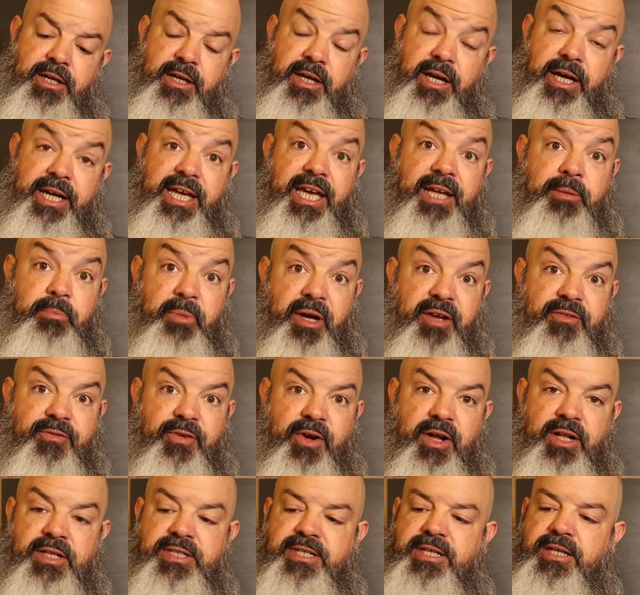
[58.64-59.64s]
Again, my
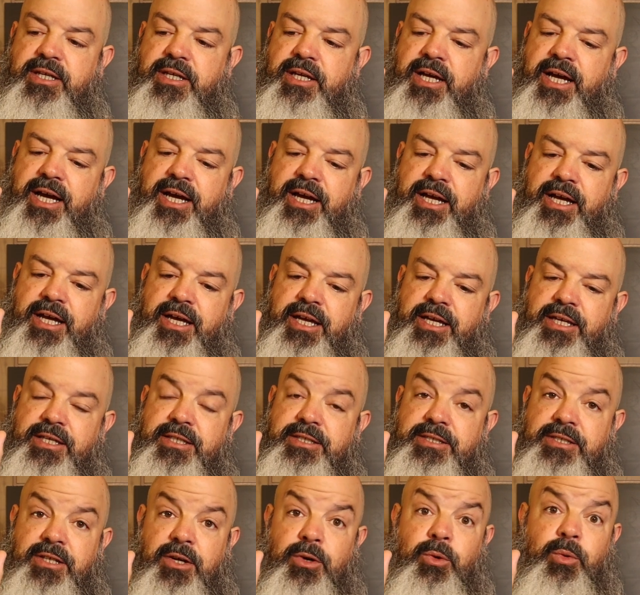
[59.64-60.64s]
fault.
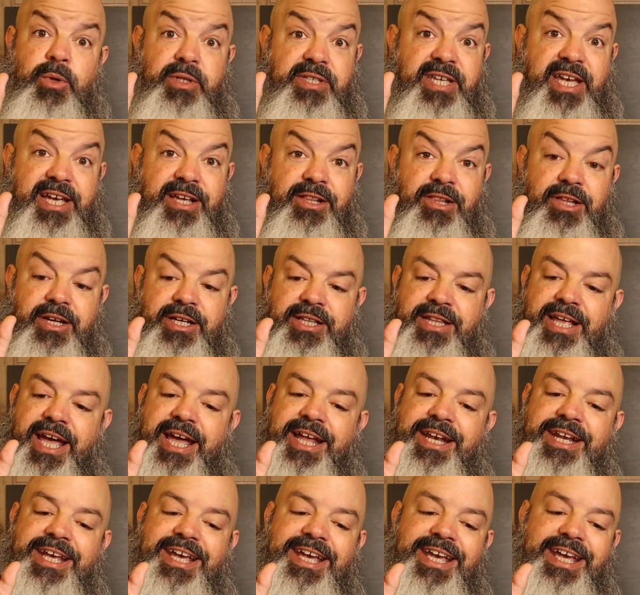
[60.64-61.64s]
So we'll take a look at
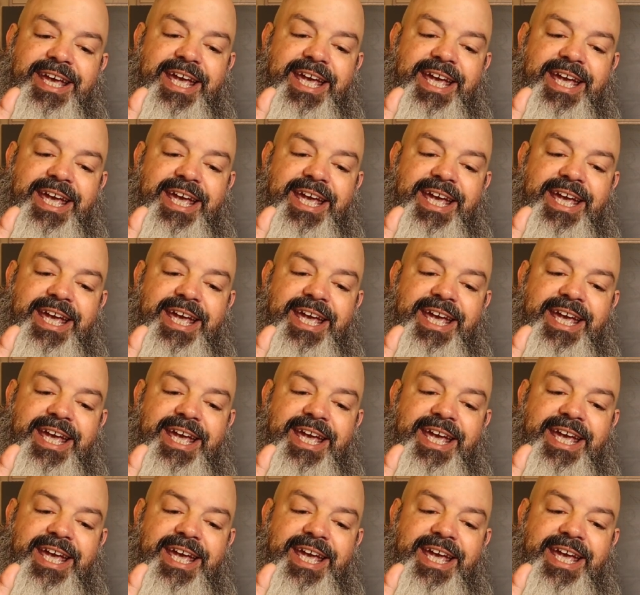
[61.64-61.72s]
that.